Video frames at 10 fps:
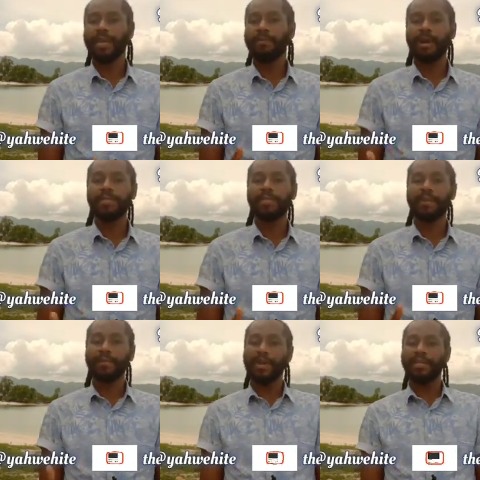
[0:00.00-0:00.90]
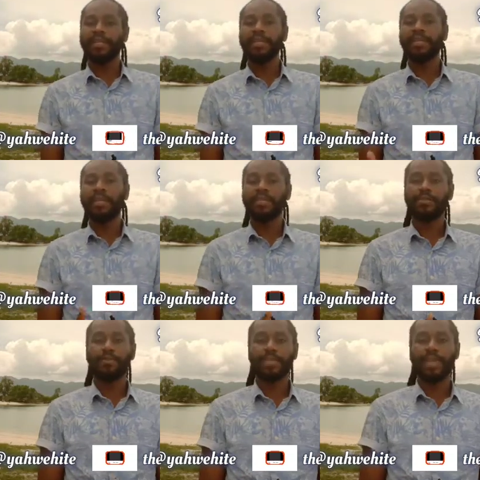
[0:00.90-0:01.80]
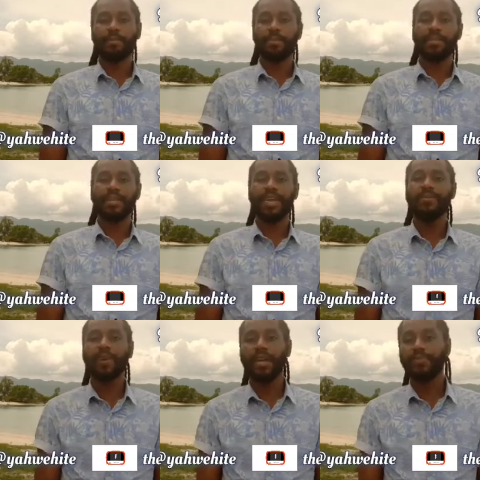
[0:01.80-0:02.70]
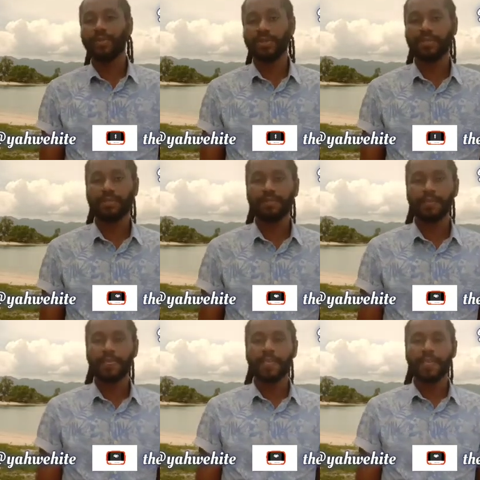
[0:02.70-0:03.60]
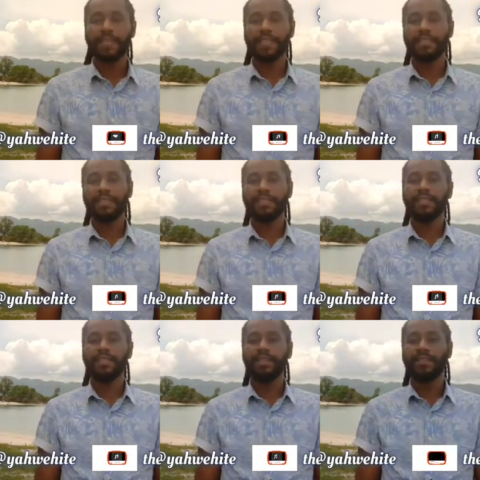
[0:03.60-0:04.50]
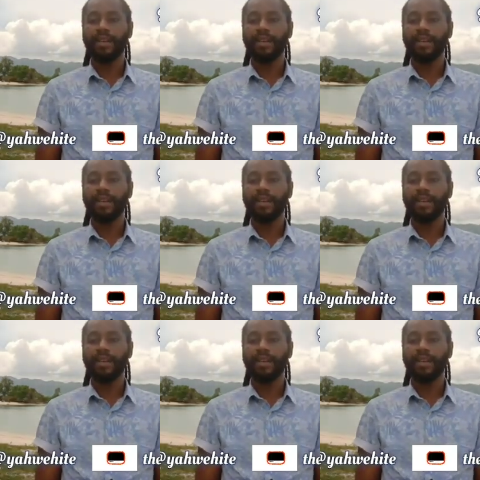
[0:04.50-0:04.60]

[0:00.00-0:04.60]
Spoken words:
Like my peace of mind is something that I put every effort in attaining.